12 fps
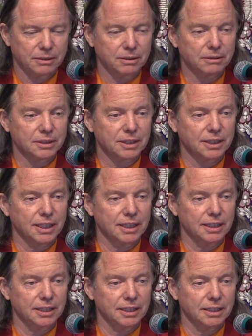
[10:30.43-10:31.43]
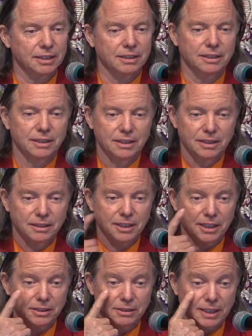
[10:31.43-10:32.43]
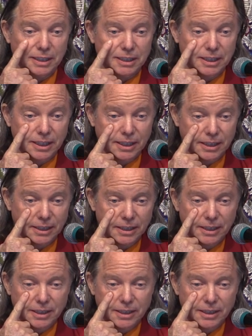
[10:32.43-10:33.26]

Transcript: Don't stay in things you can see.